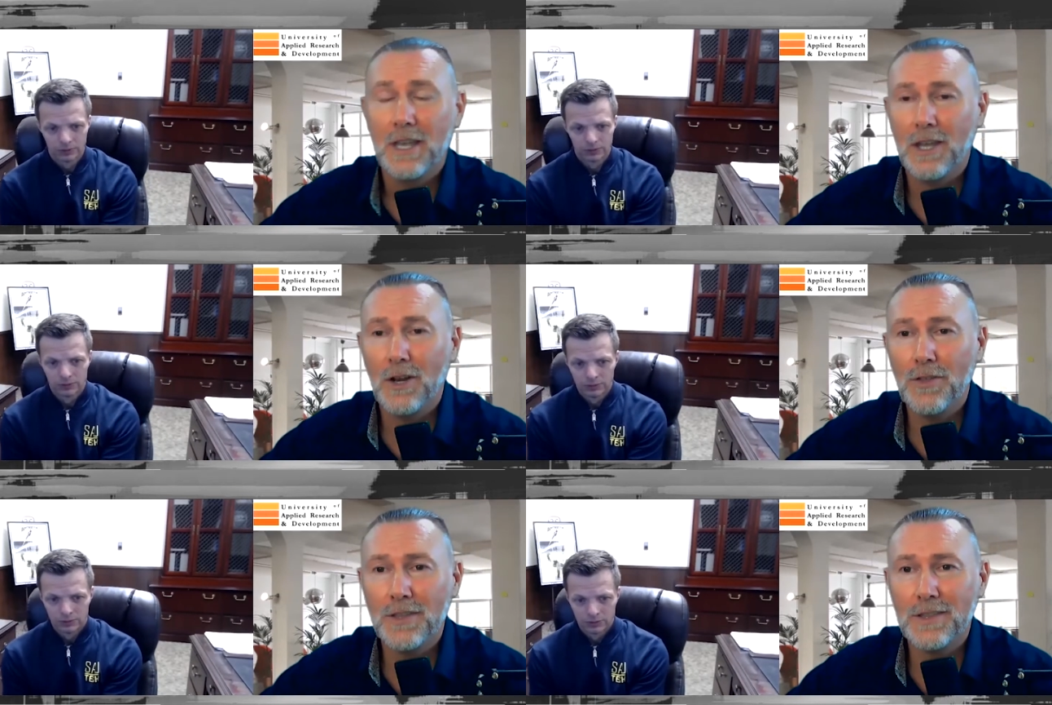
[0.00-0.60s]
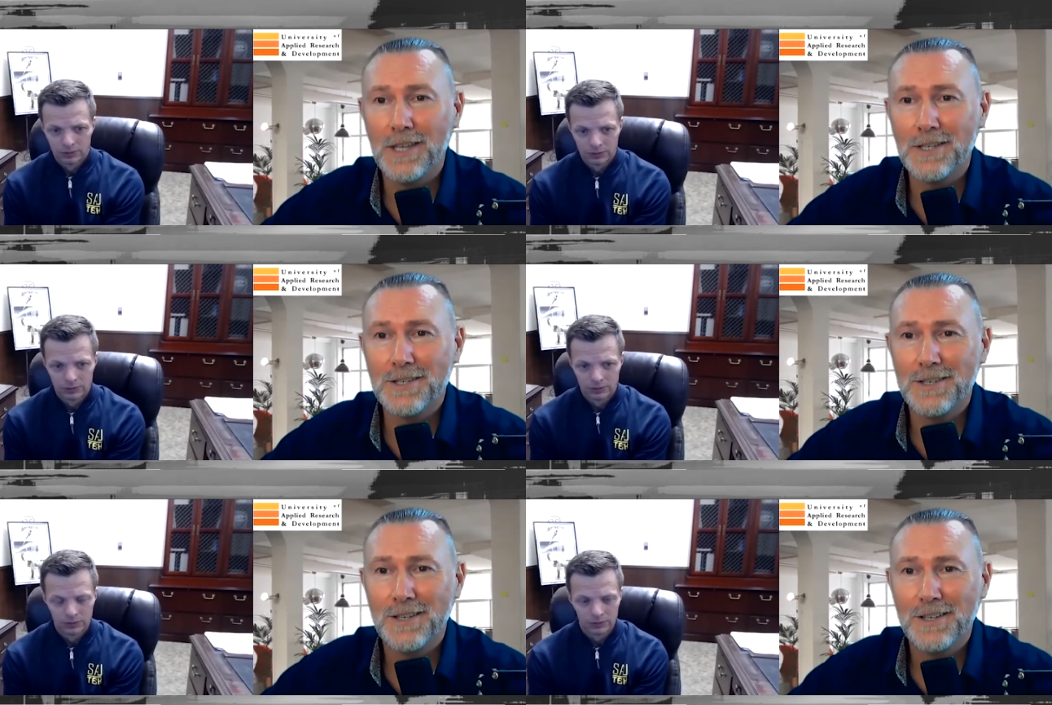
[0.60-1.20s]
Speaker 1: And I think
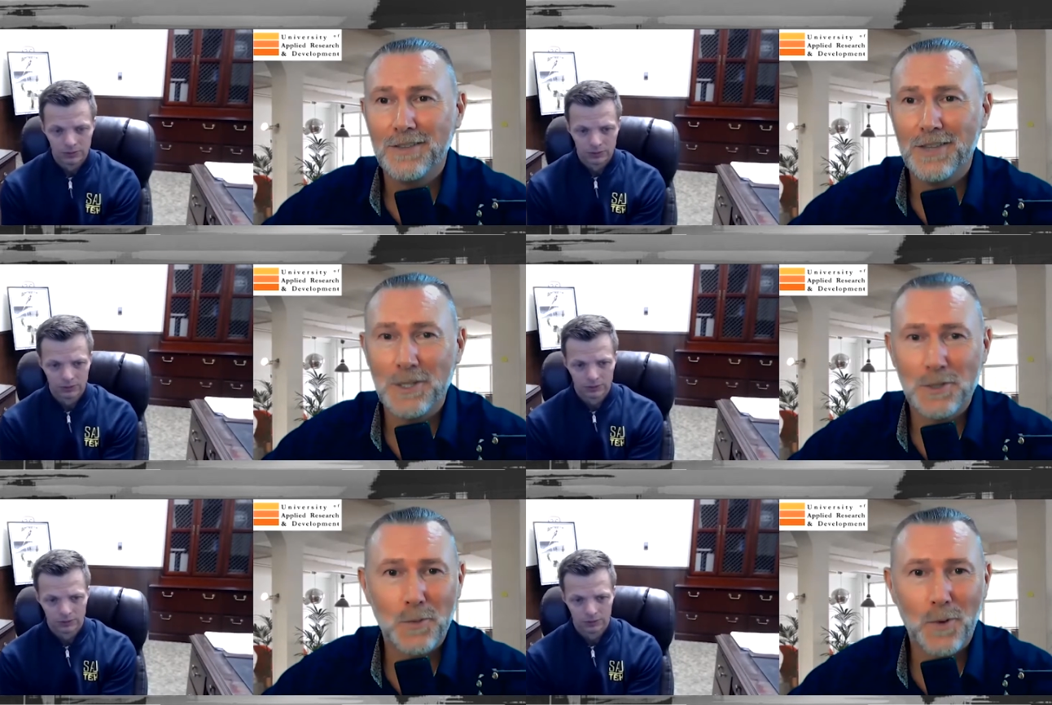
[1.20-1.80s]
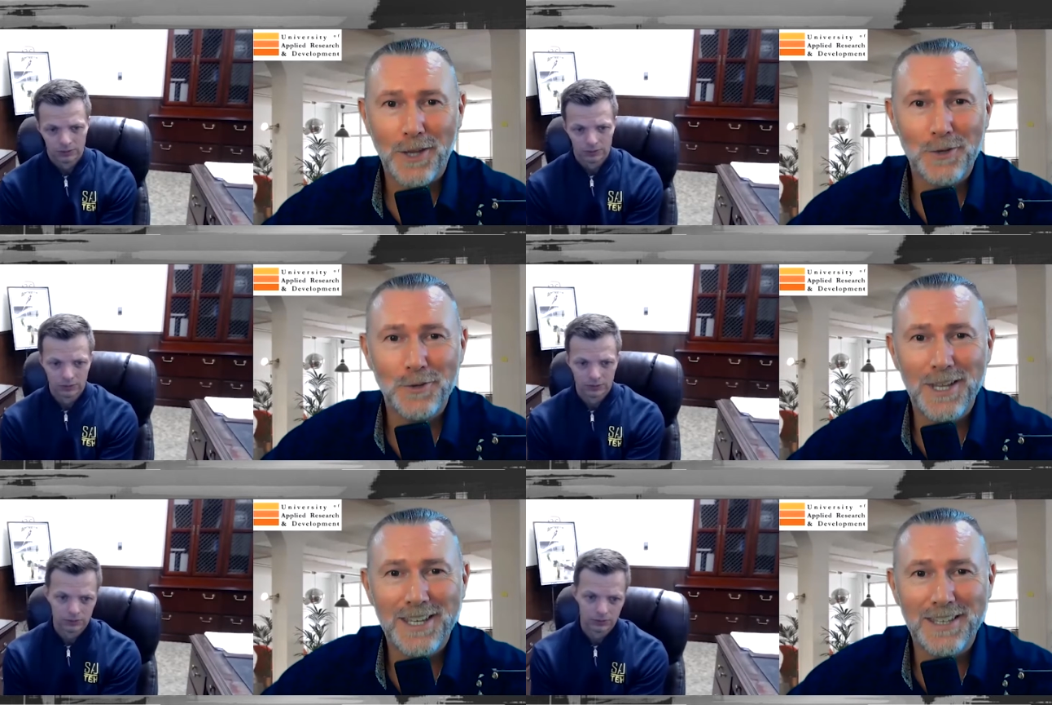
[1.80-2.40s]
that's that's quite
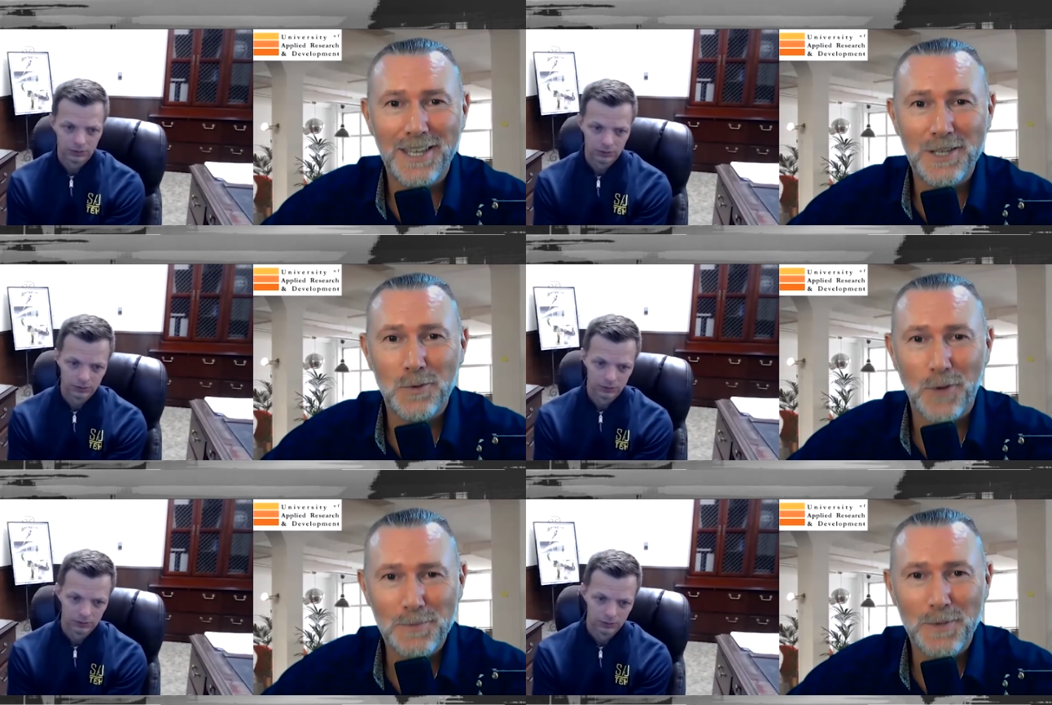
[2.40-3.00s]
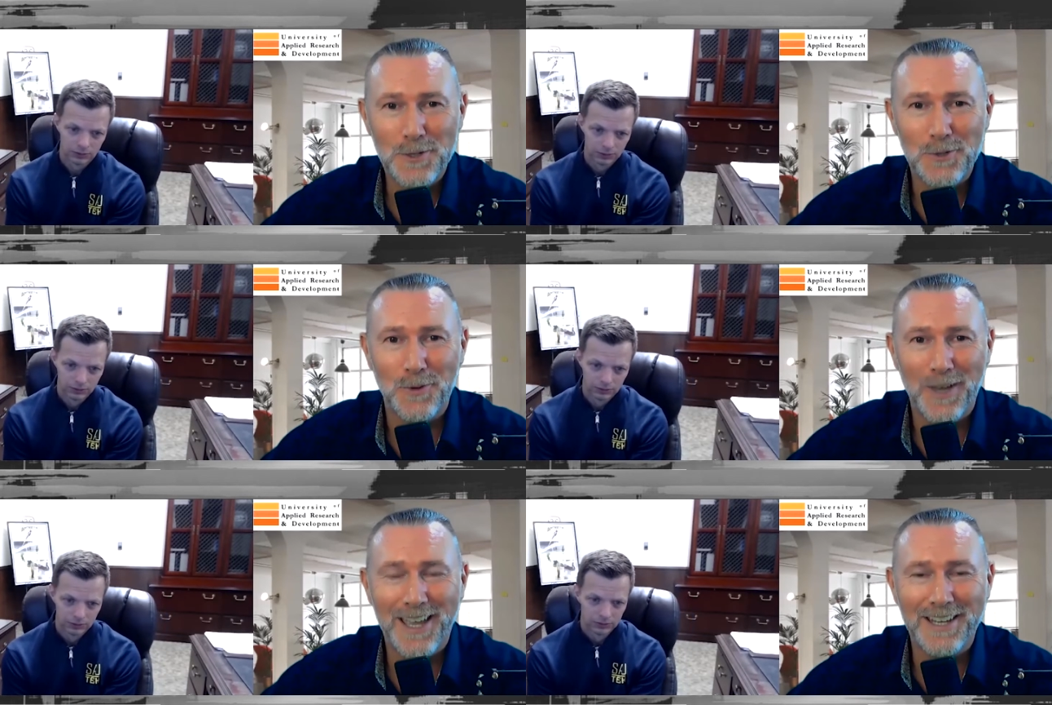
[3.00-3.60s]
unique and that's quite
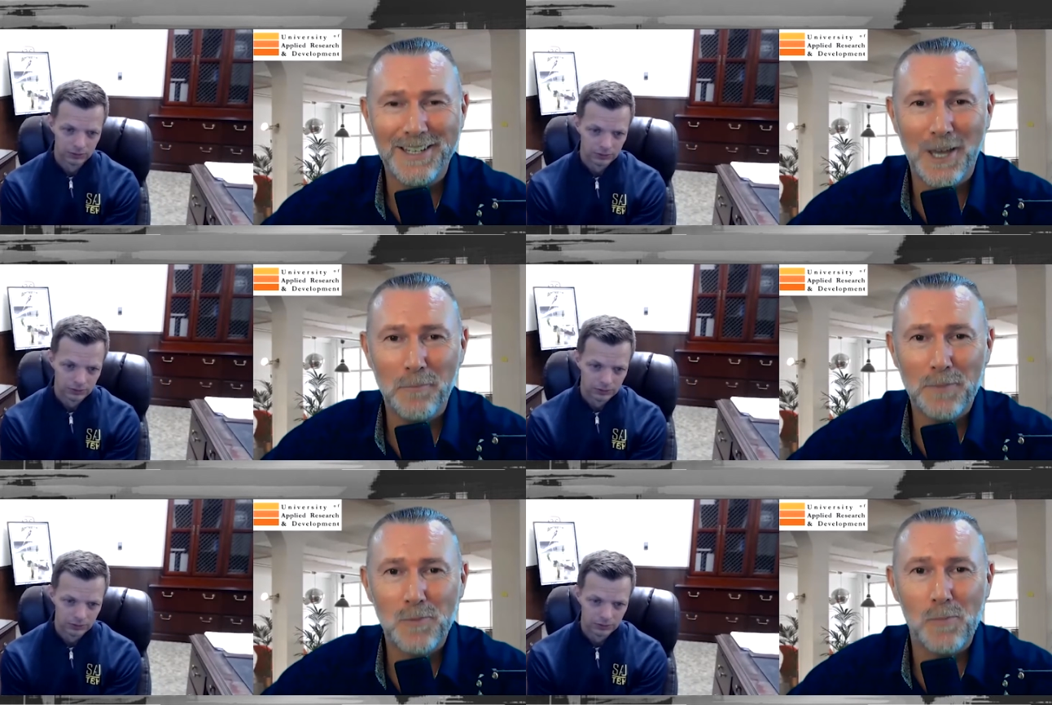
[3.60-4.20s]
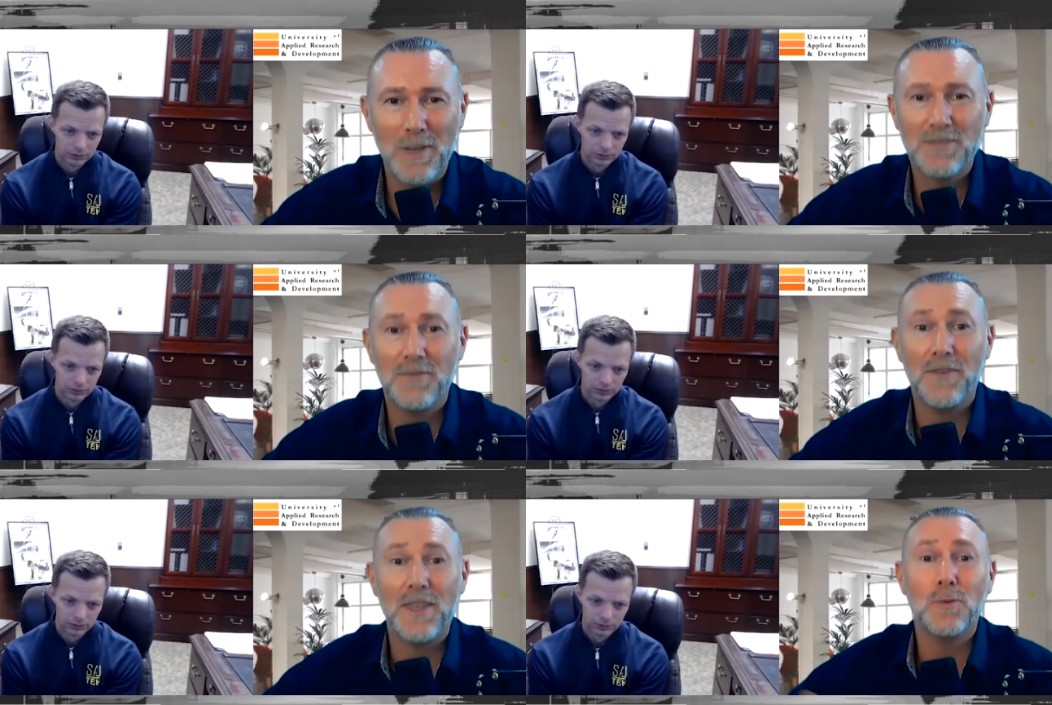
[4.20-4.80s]
special and um, people must
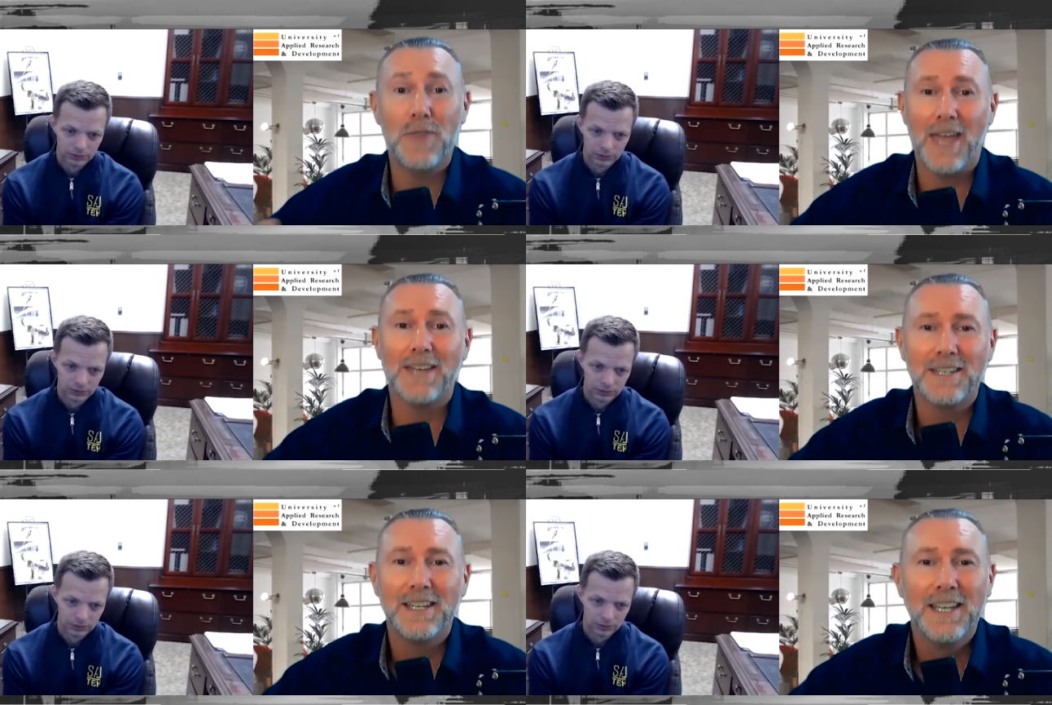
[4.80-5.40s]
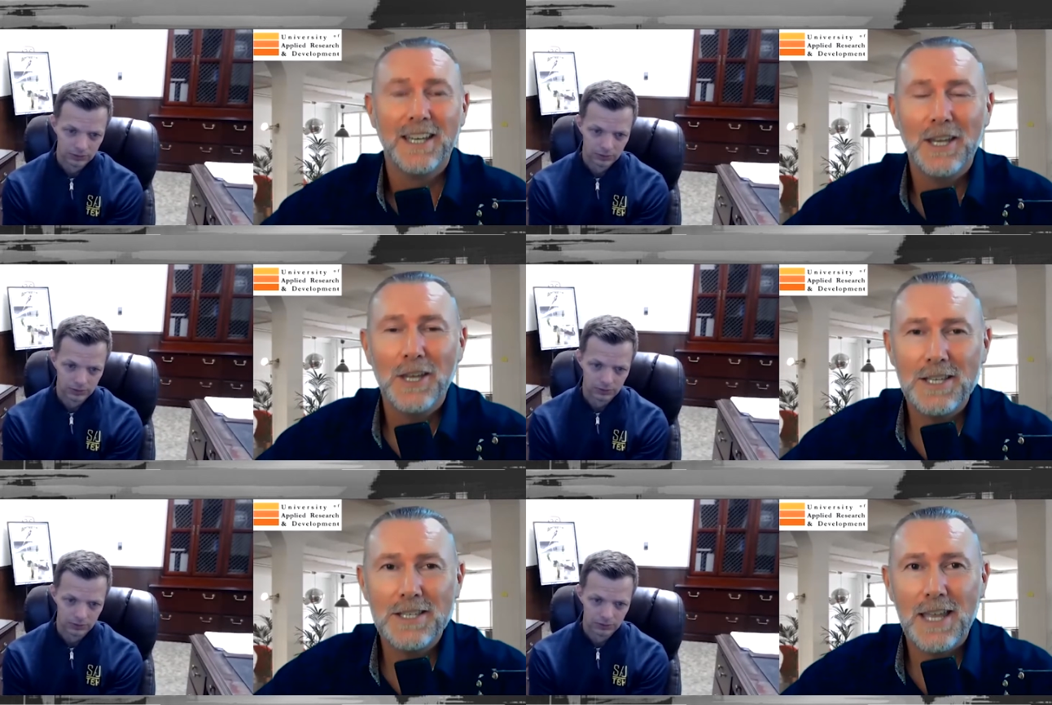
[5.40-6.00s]
feel that
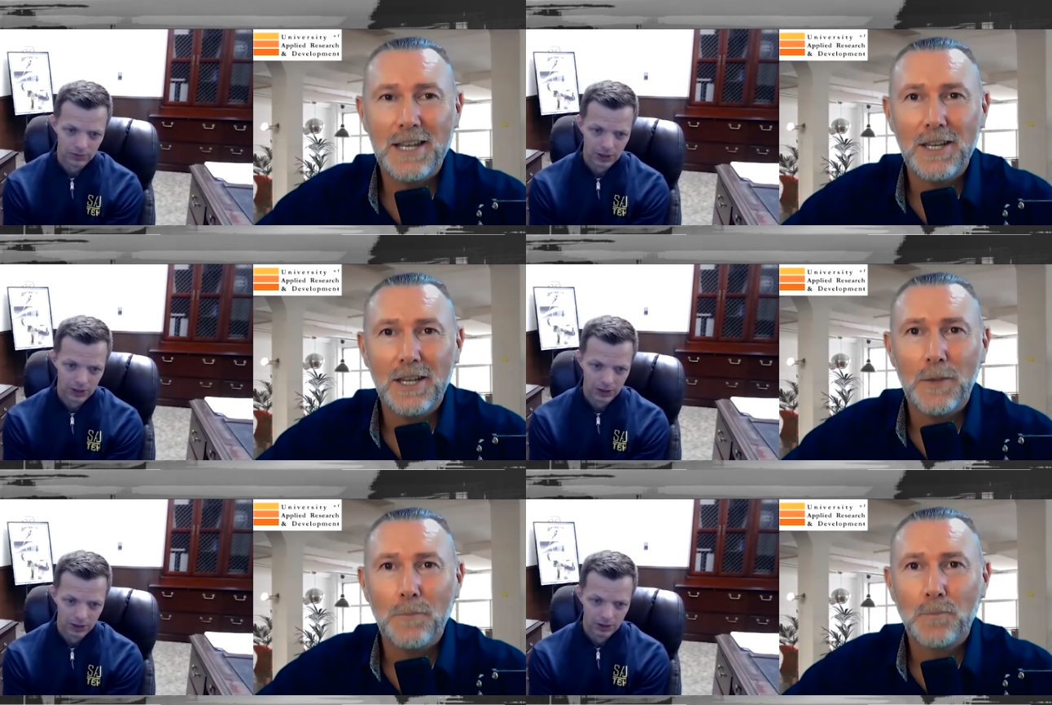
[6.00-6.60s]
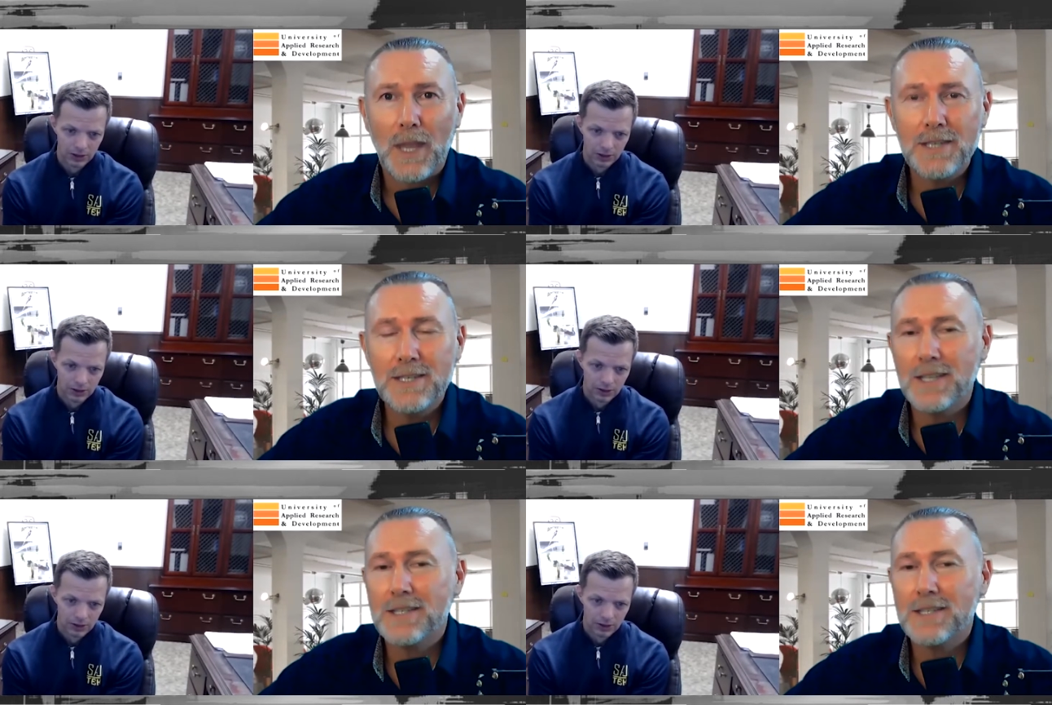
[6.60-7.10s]
is that is that